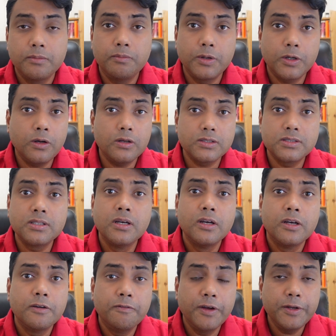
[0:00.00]
Because
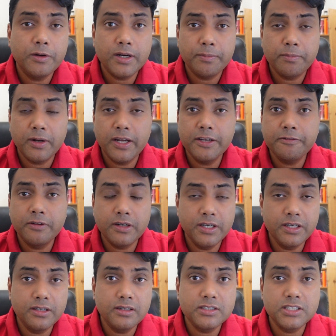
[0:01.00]
when you're applying for
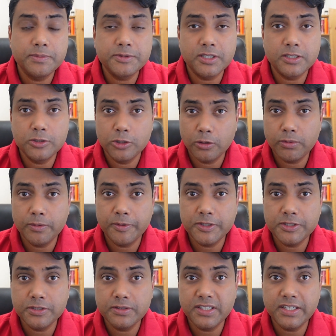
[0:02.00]
internships and job
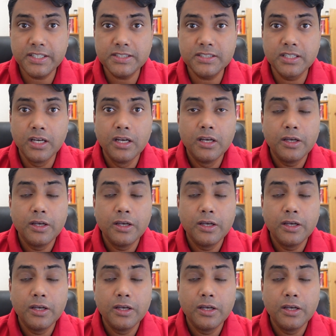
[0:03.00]
opportunities,